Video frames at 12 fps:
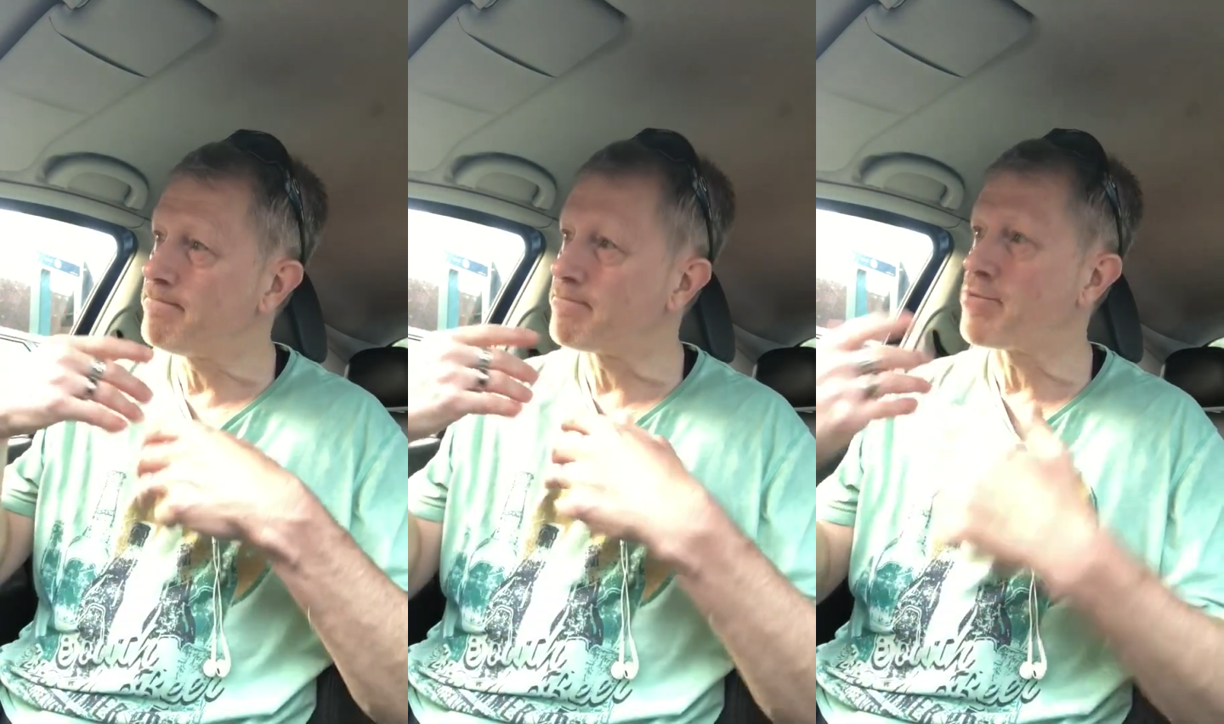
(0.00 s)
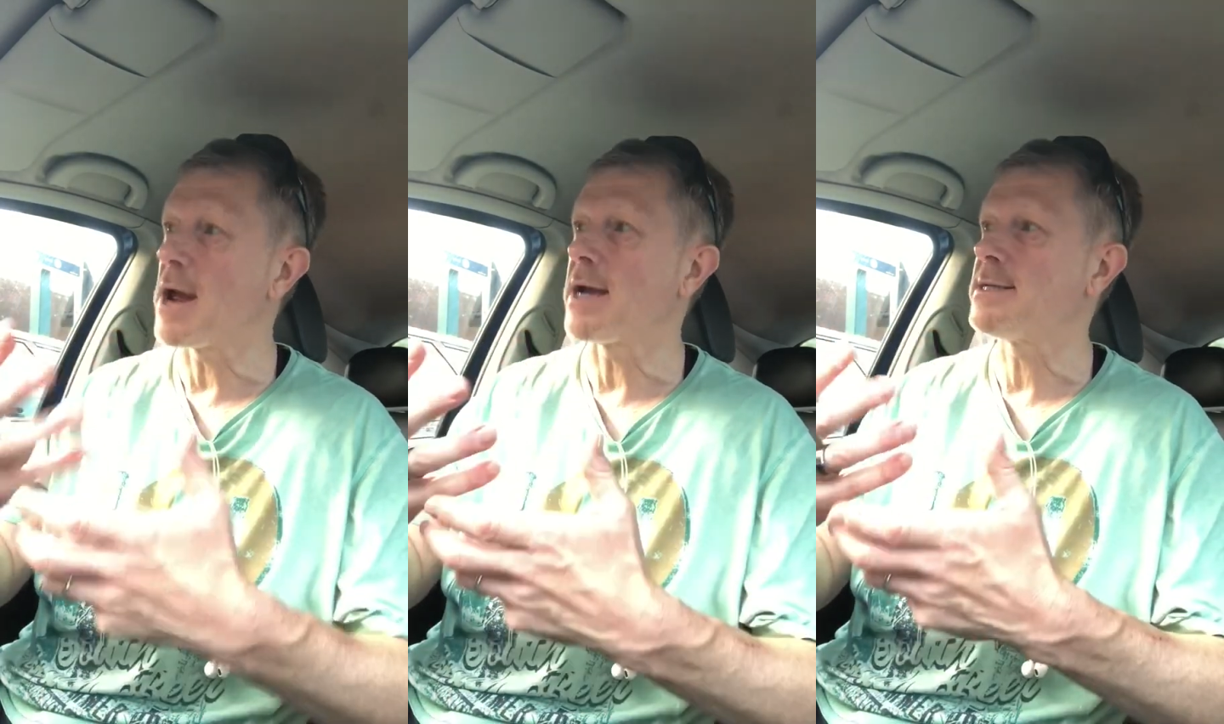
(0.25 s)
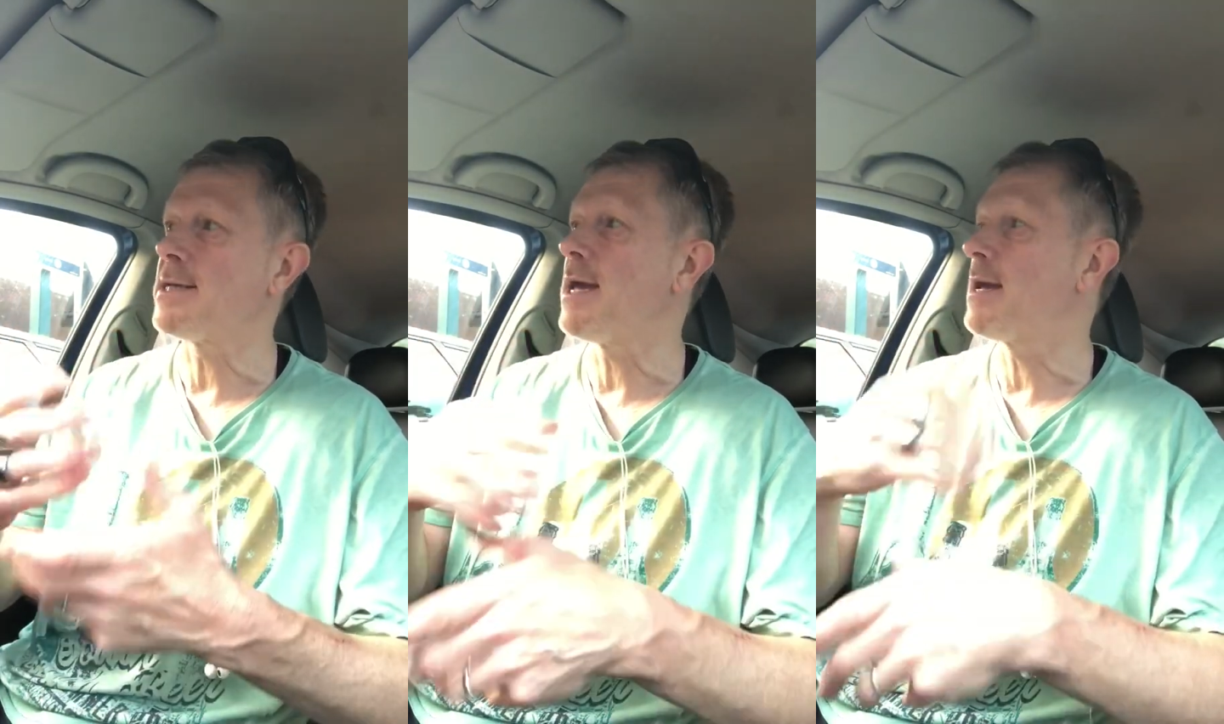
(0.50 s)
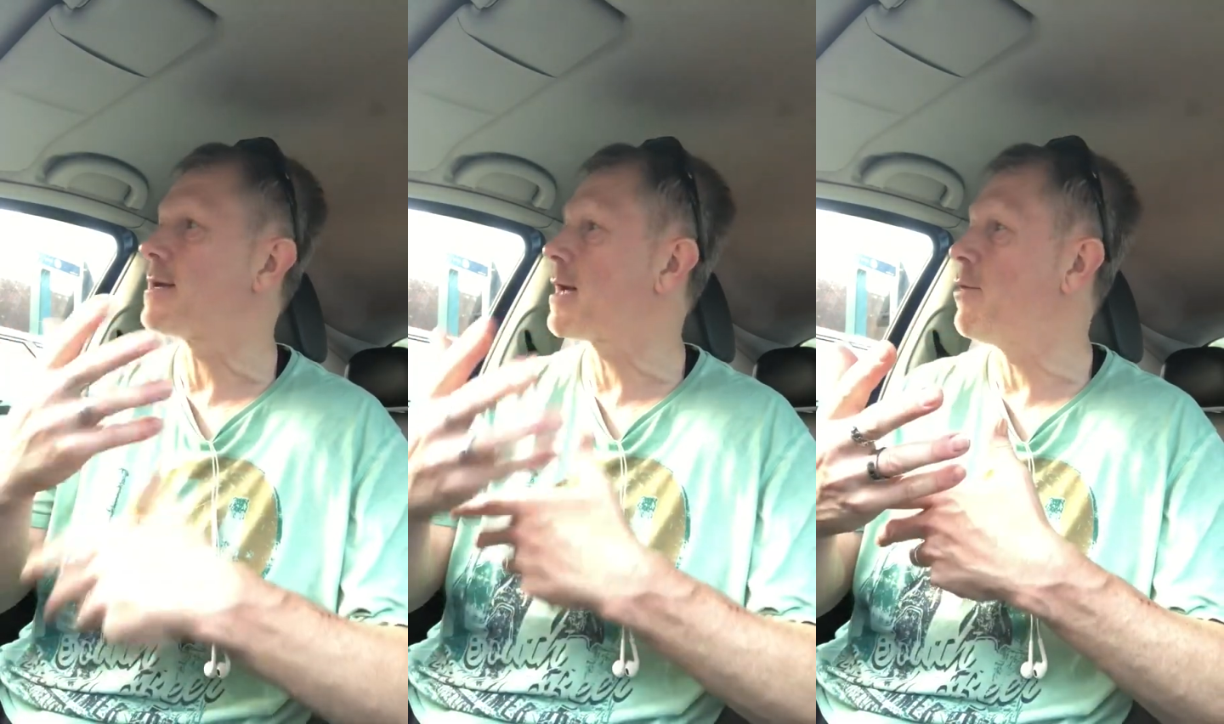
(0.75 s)

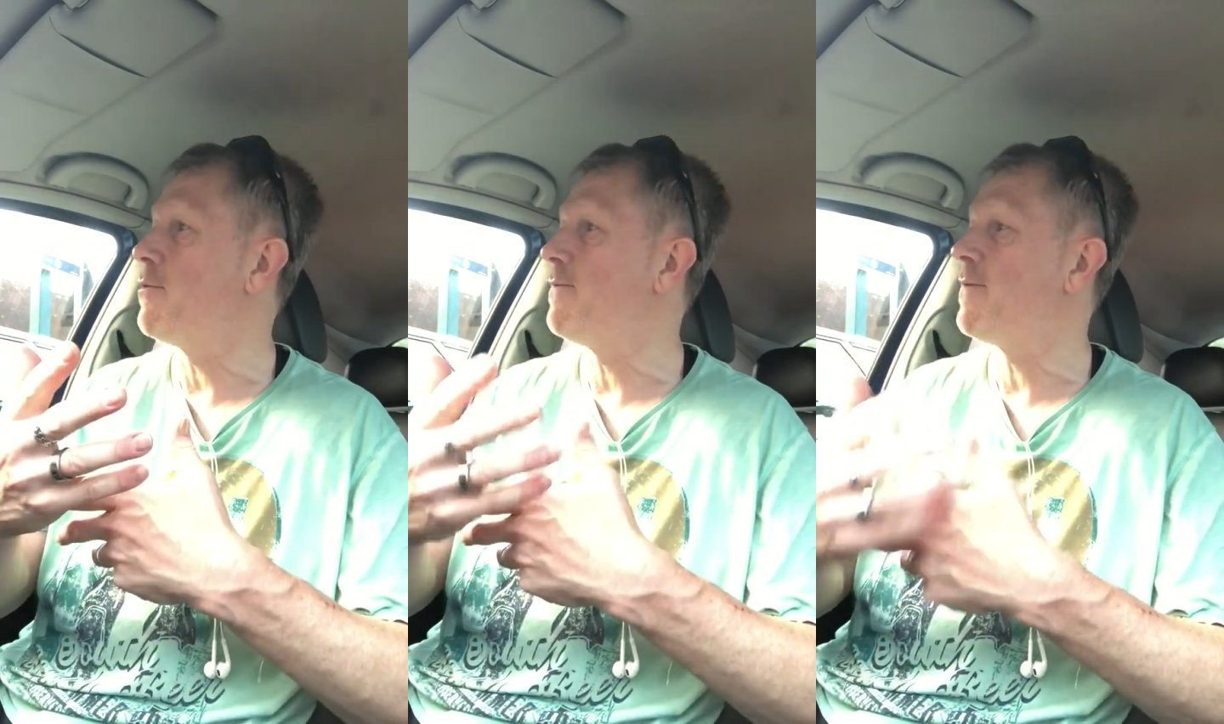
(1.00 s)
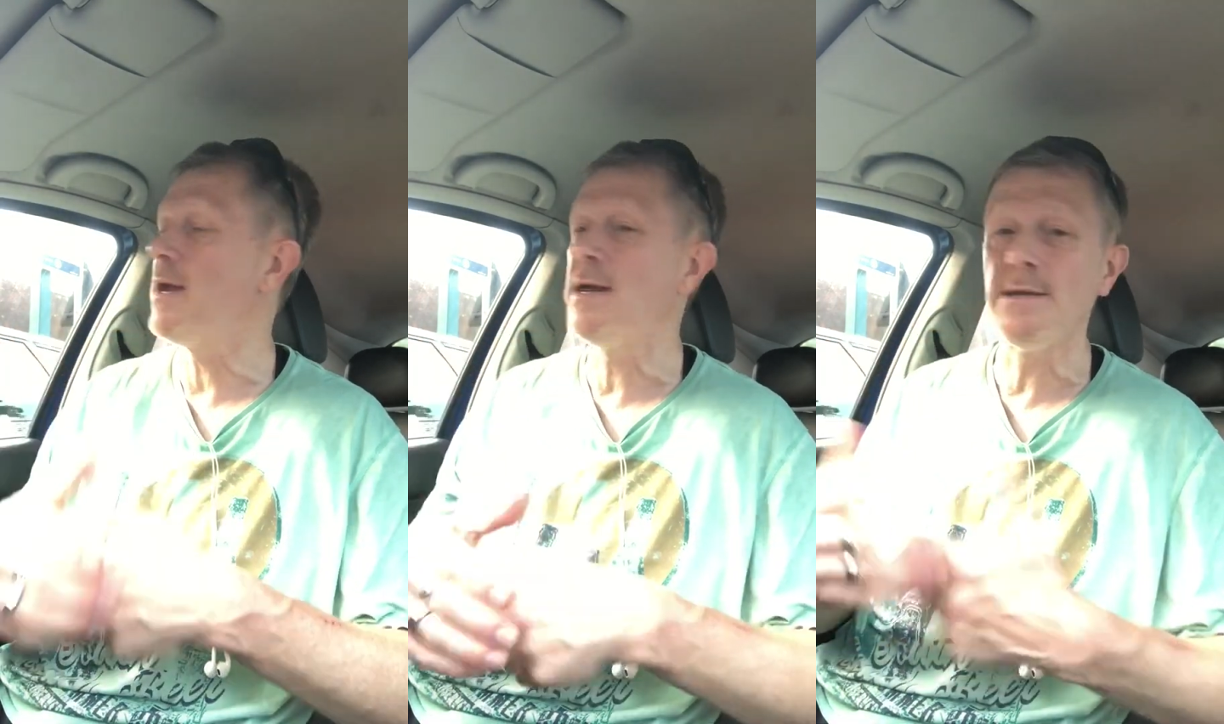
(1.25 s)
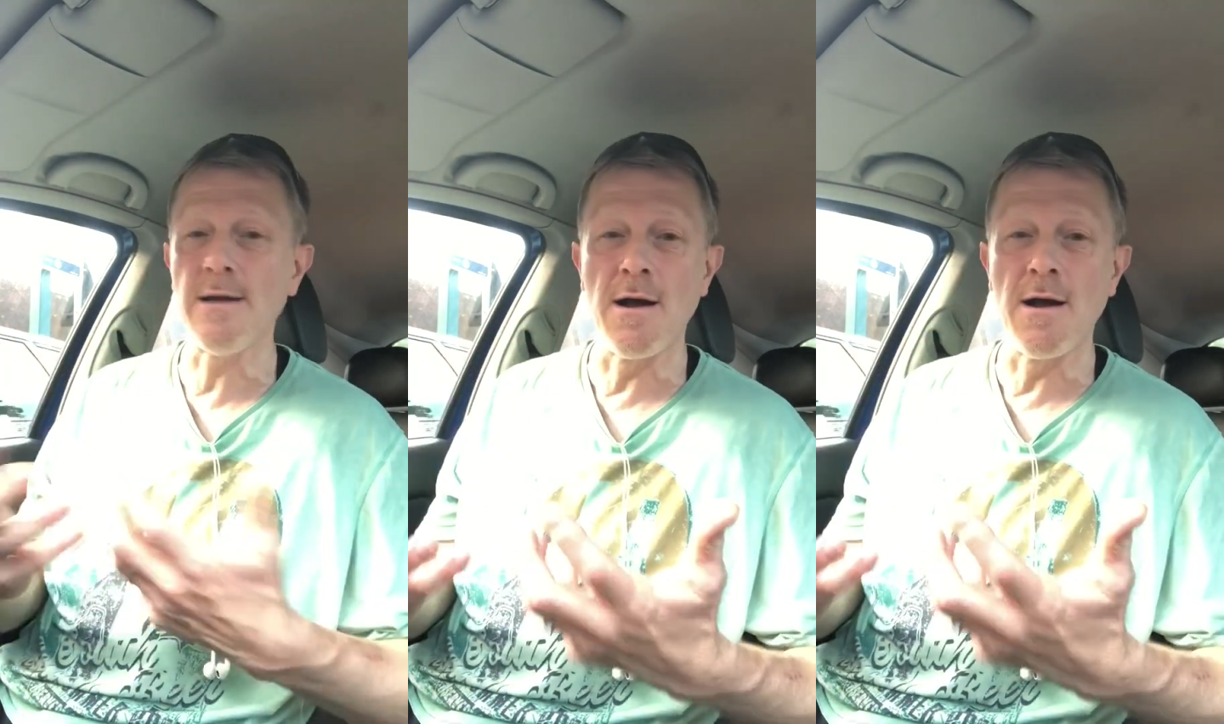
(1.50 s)
Brexit, COVID,